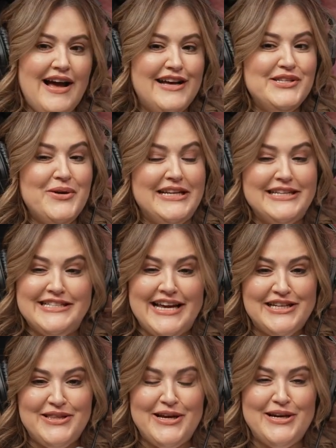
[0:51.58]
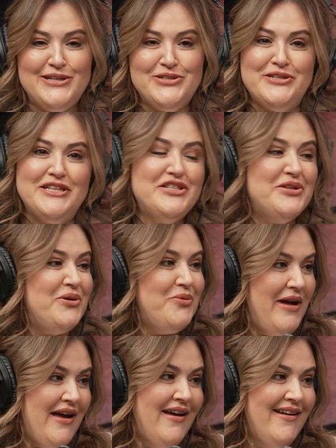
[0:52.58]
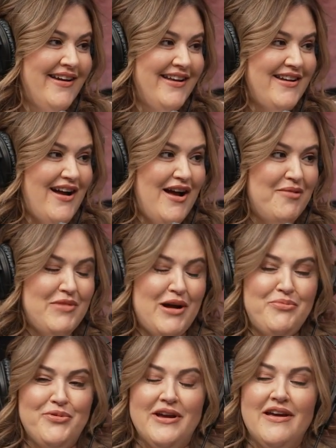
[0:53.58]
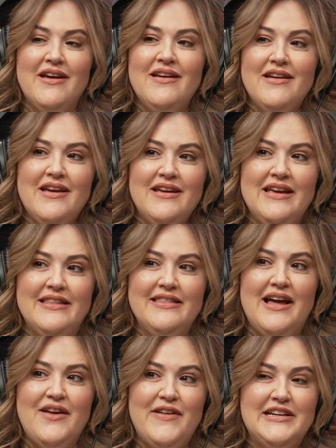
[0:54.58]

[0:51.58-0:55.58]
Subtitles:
So I didn't take the traditional way in upbringing in life.